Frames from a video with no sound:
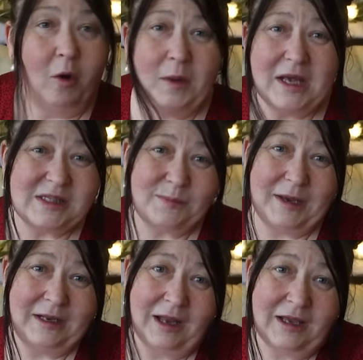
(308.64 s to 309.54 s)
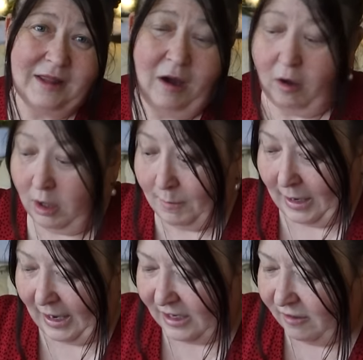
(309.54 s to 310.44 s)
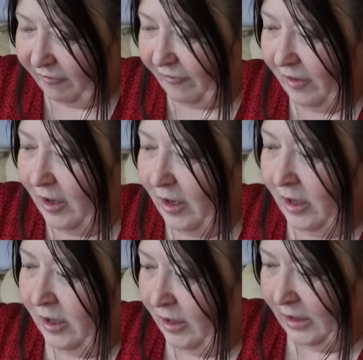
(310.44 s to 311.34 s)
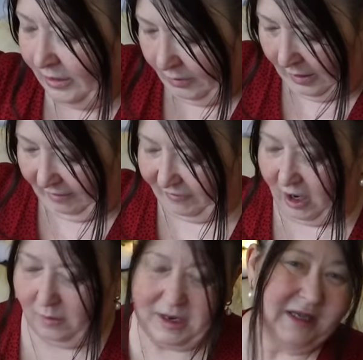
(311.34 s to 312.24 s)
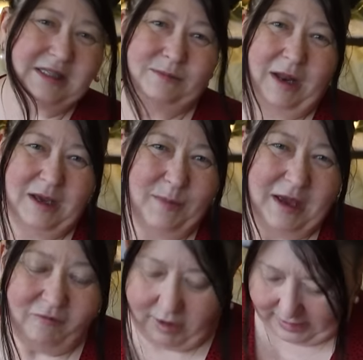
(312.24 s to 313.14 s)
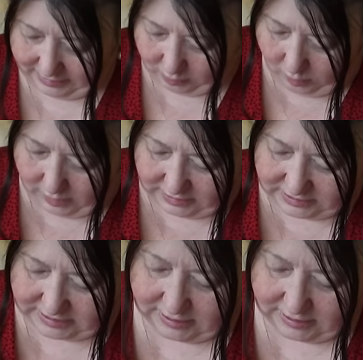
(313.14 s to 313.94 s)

always been like that all of my life. You know, I've always like being really cold.